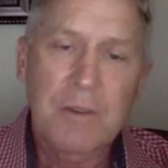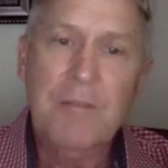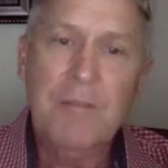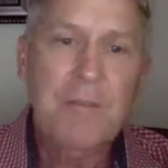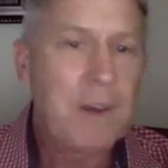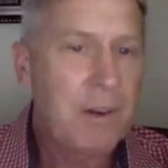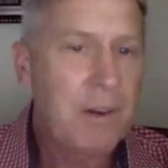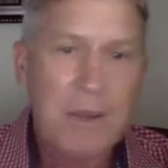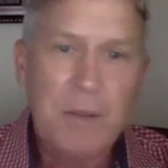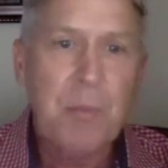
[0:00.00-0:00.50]

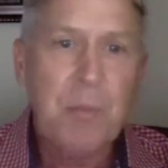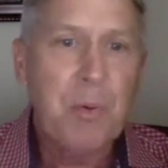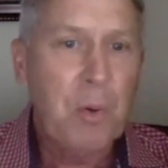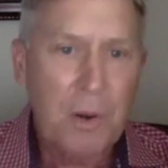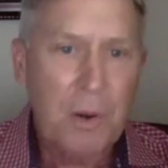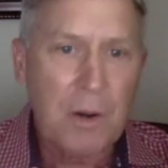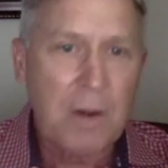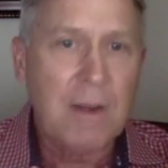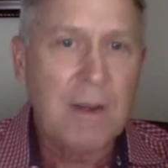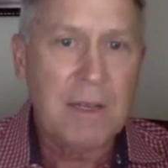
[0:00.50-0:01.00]
very
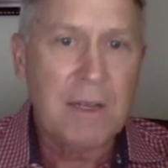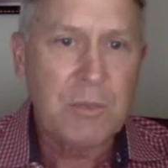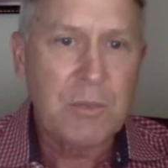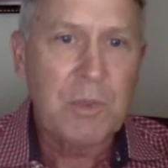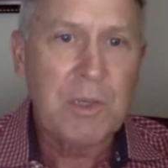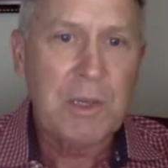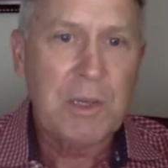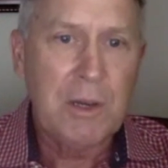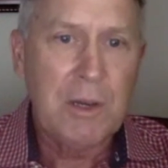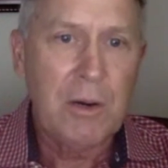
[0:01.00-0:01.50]
important, as
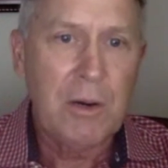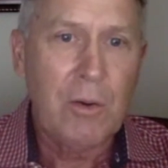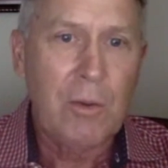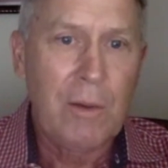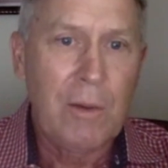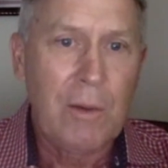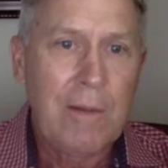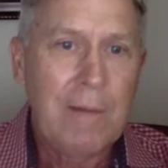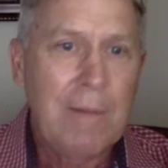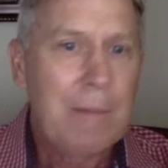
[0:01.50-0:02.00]
we know,
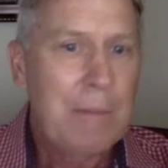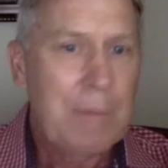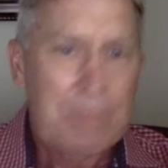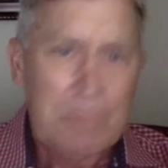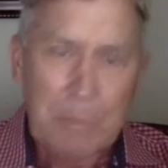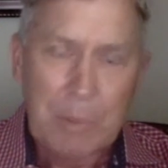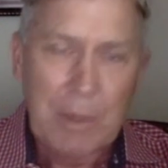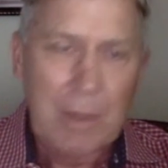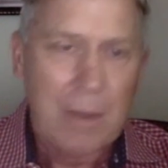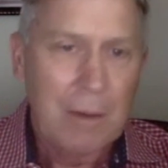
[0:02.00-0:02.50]

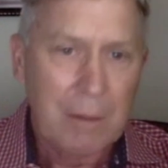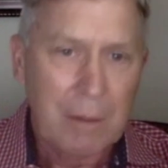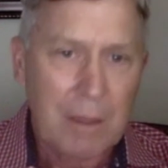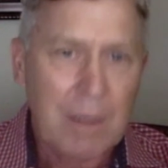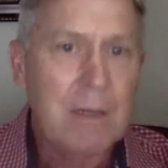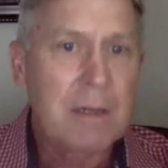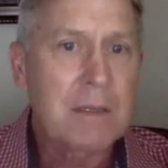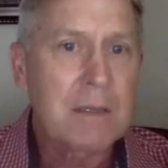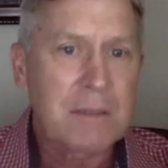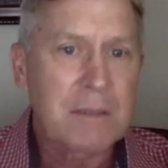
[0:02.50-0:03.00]
but
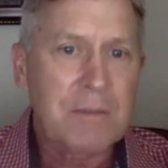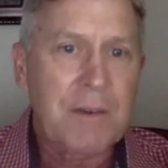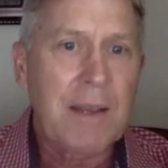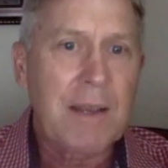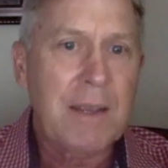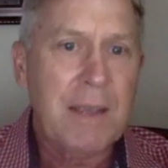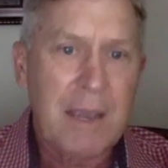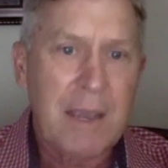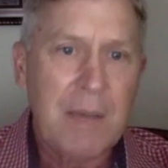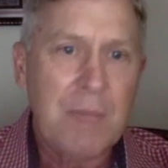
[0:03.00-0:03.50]
lungs, if I
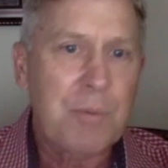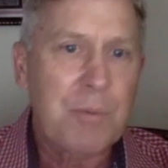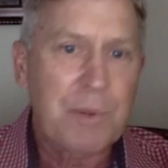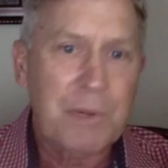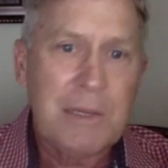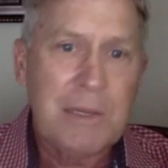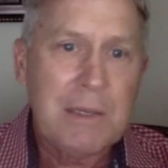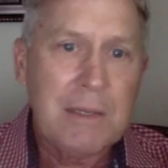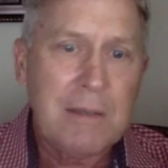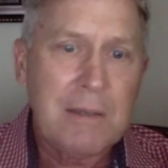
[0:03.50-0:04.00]
can't
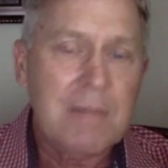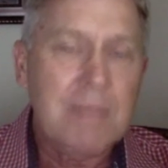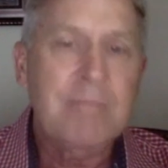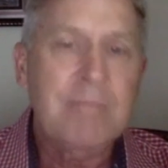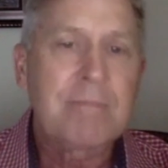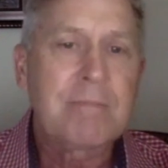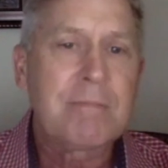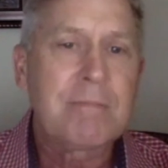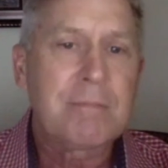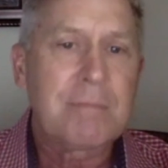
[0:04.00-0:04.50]
breathe,
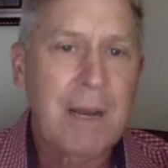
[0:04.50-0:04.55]
no.